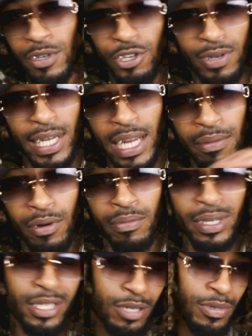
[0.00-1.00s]
Once you got that
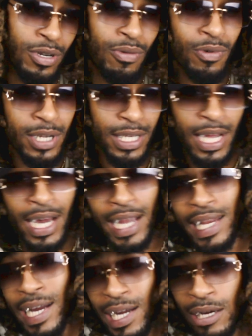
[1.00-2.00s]
momentum, you don't want to
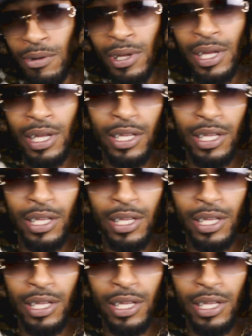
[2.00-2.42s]
die down.